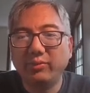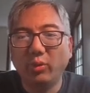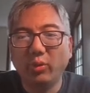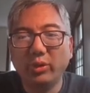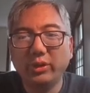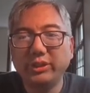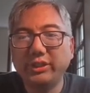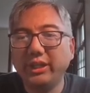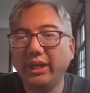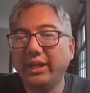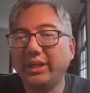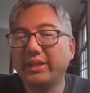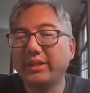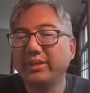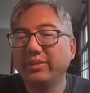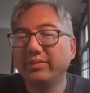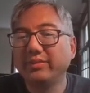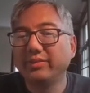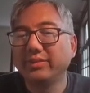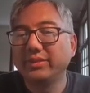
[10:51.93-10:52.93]
a4 check.
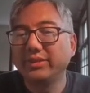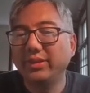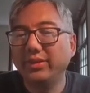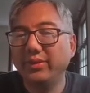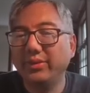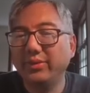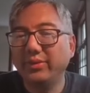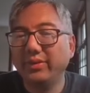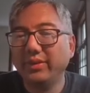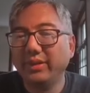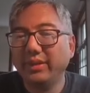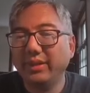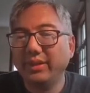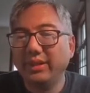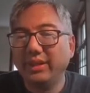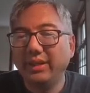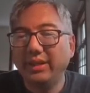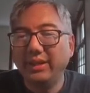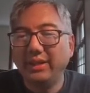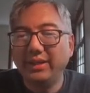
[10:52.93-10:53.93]
So
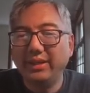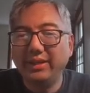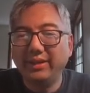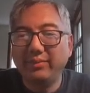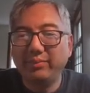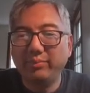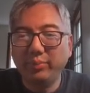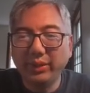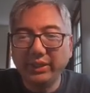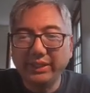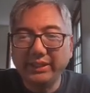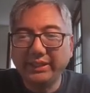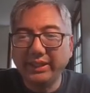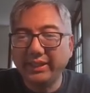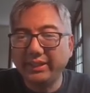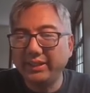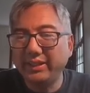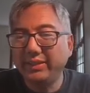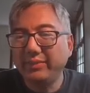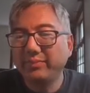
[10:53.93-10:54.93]
pretty
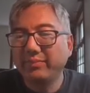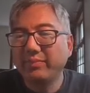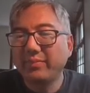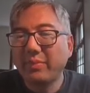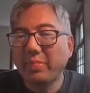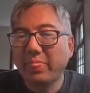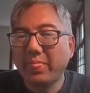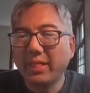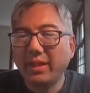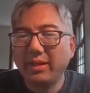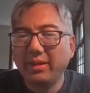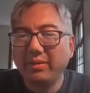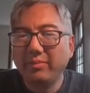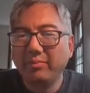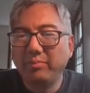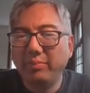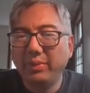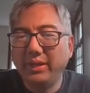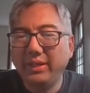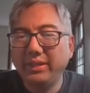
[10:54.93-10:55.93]
deadly.
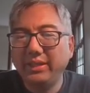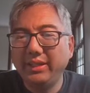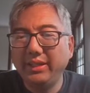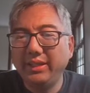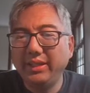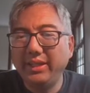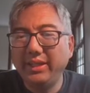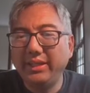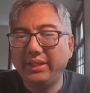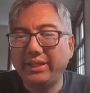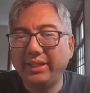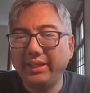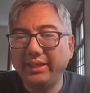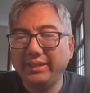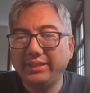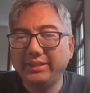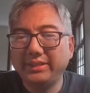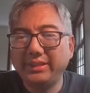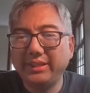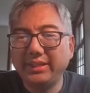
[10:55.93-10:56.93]
But in any
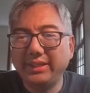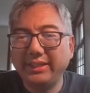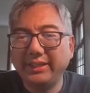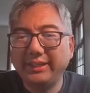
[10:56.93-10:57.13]
case,